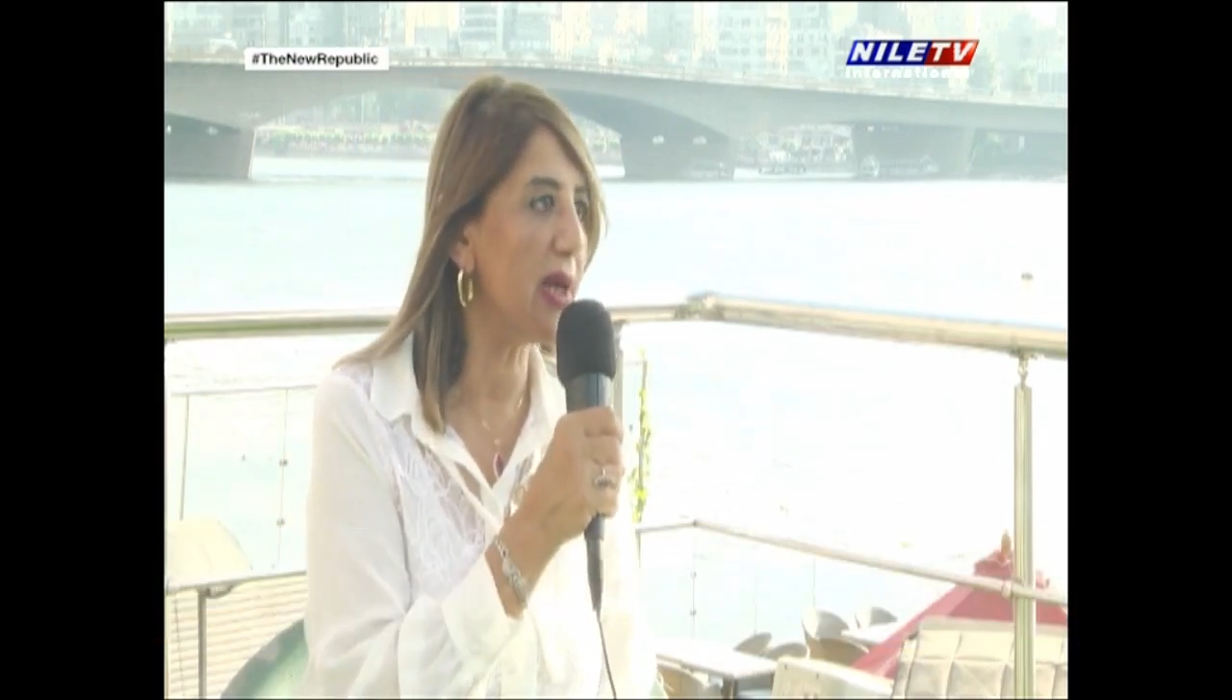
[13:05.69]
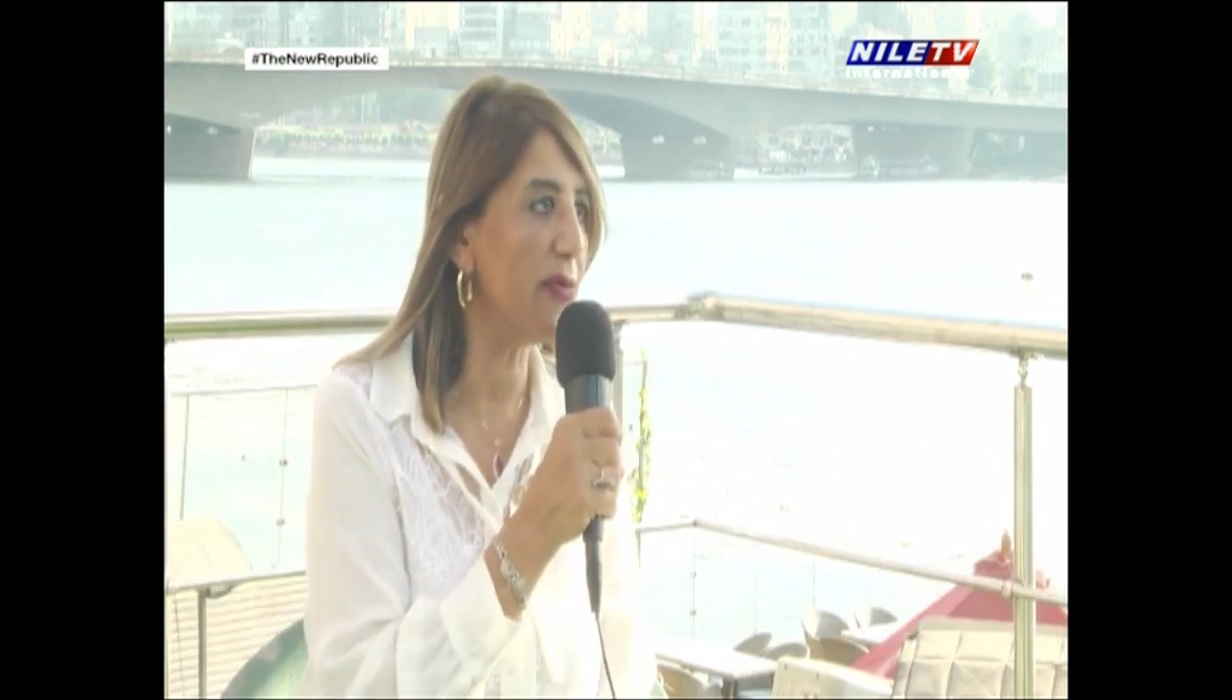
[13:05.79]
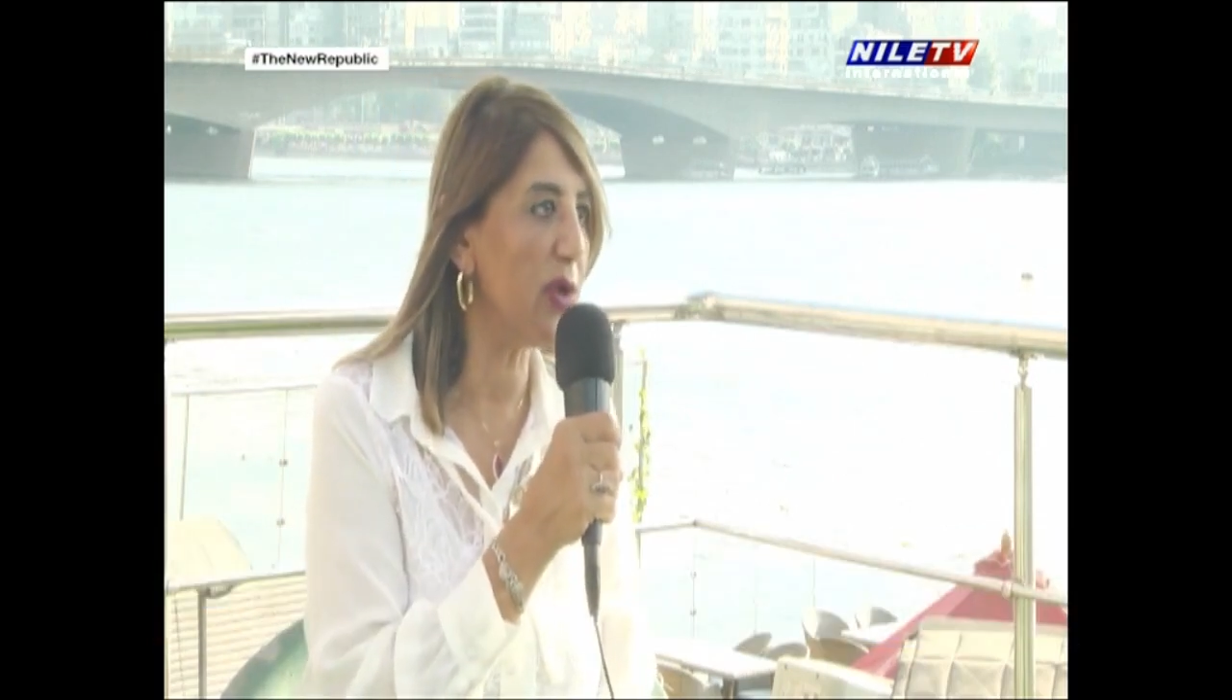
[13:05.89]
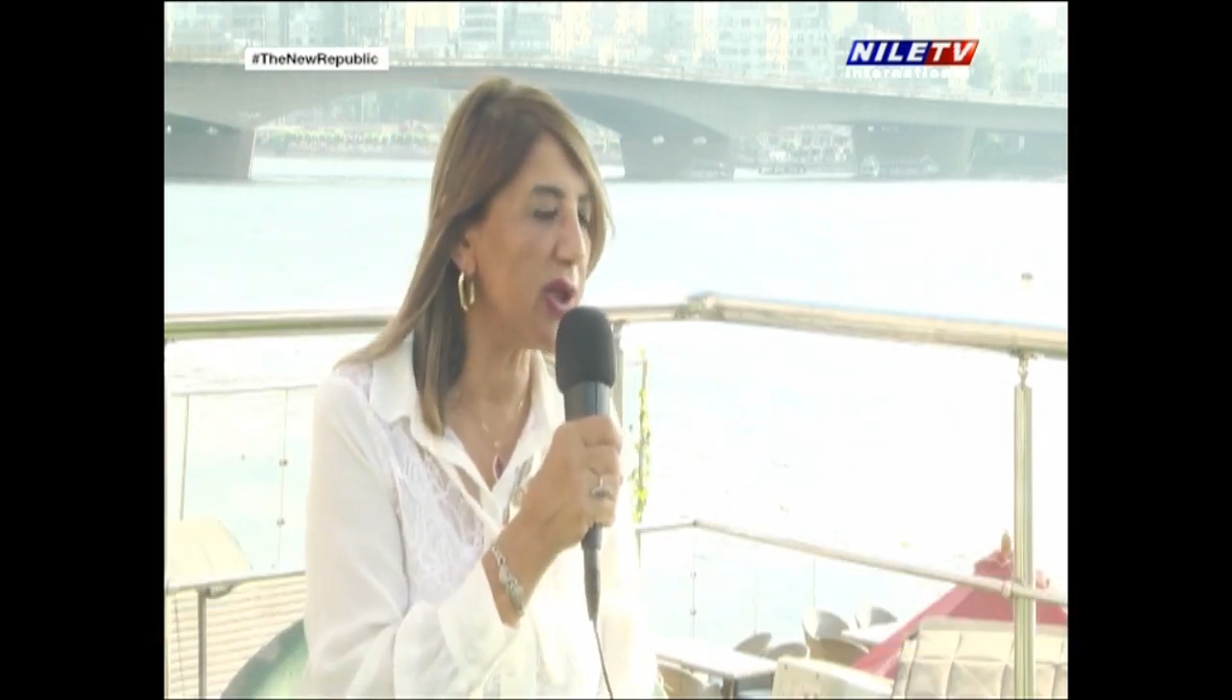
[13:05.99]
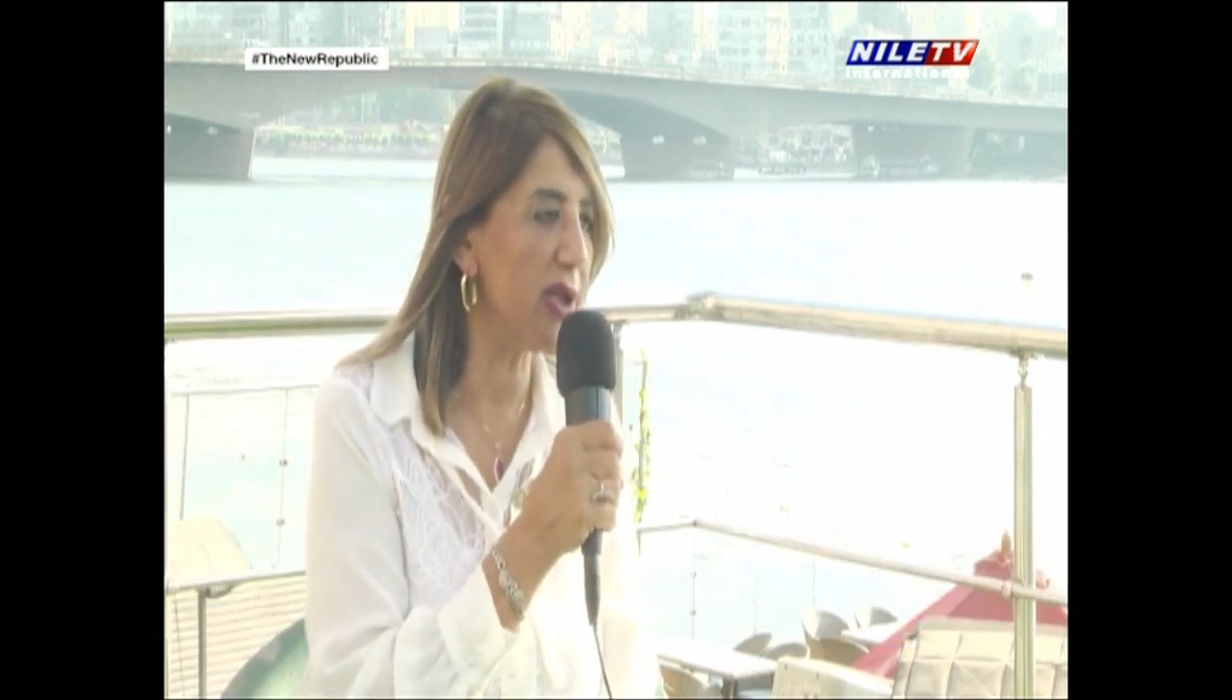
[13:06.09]

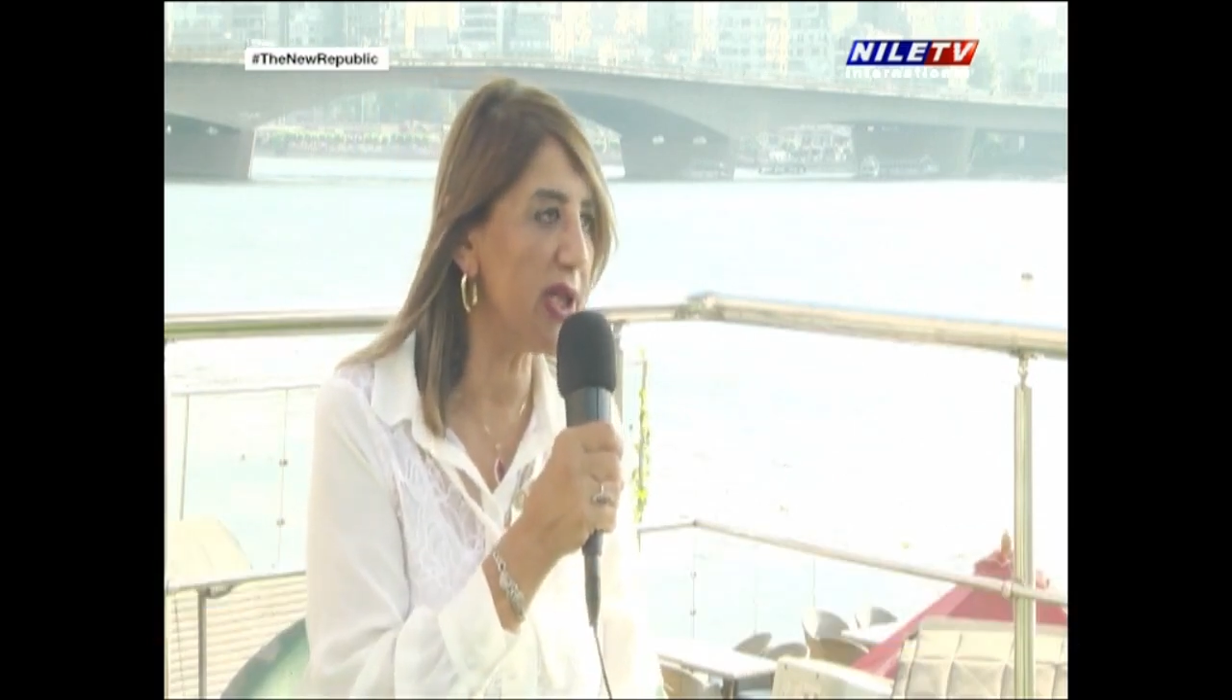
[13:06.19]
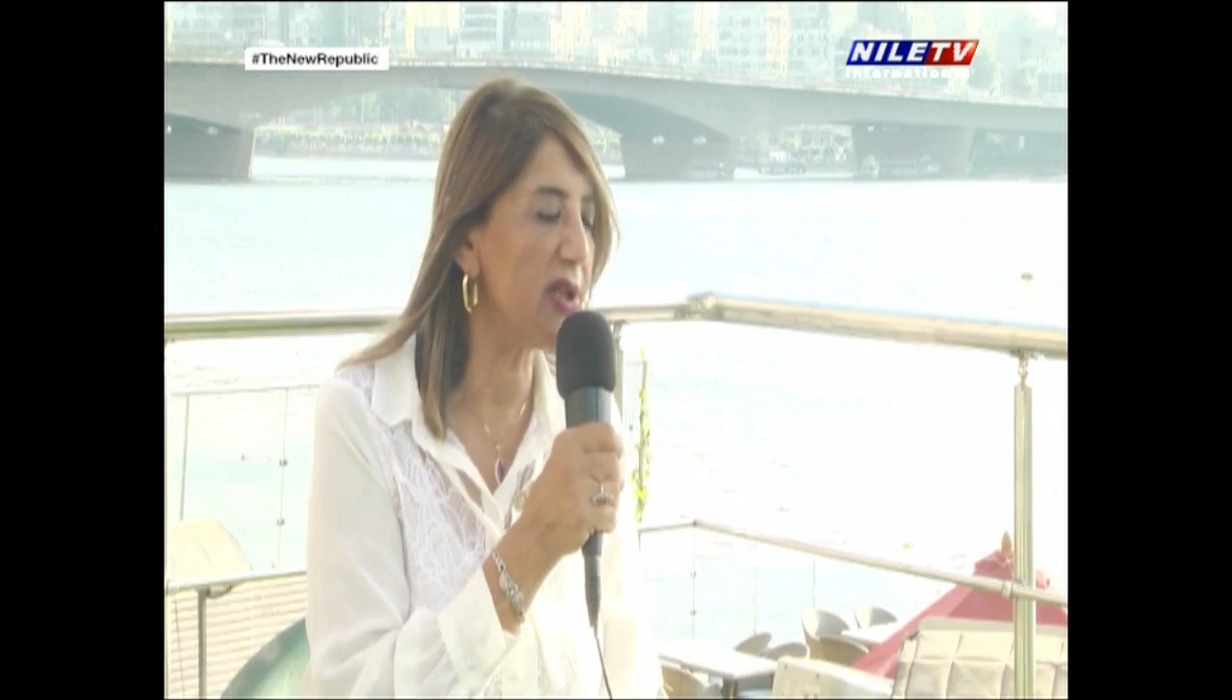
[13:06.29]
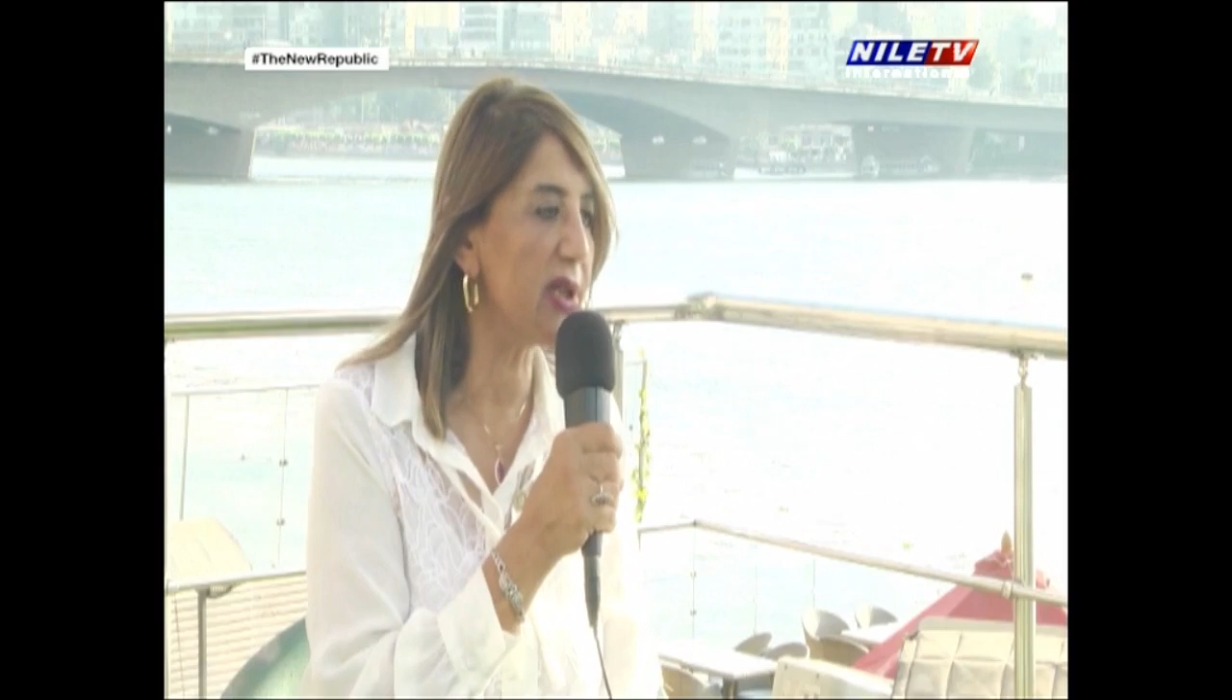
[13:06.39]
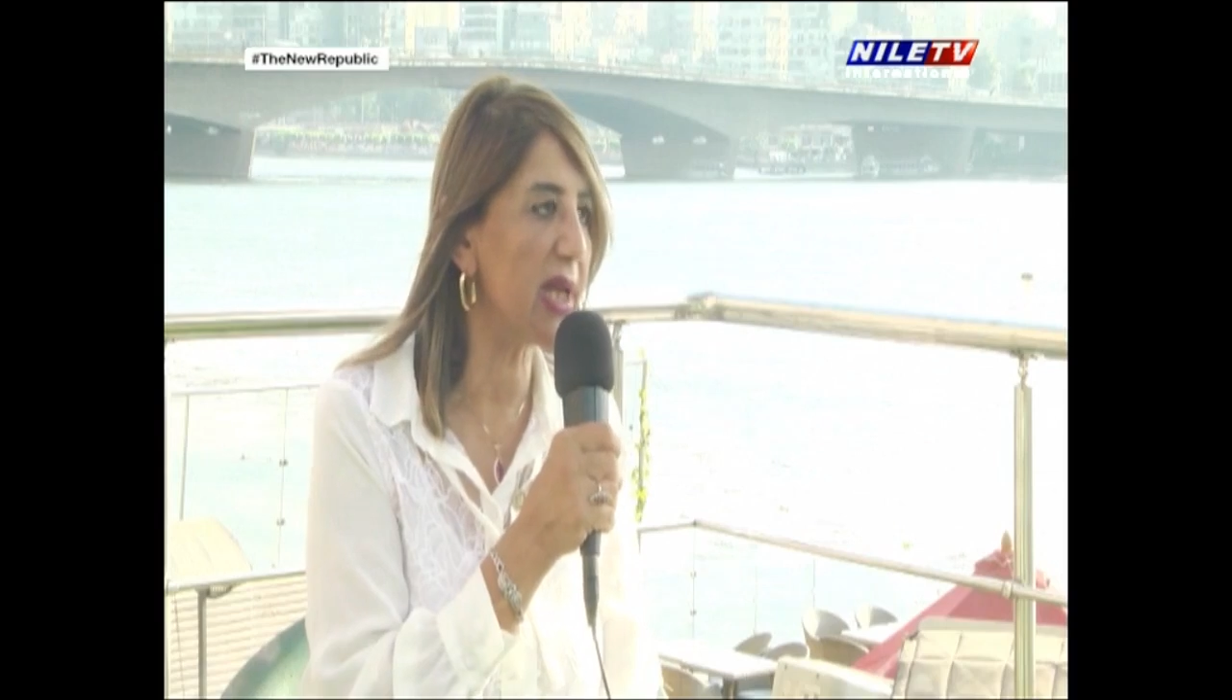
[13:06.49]
volunteers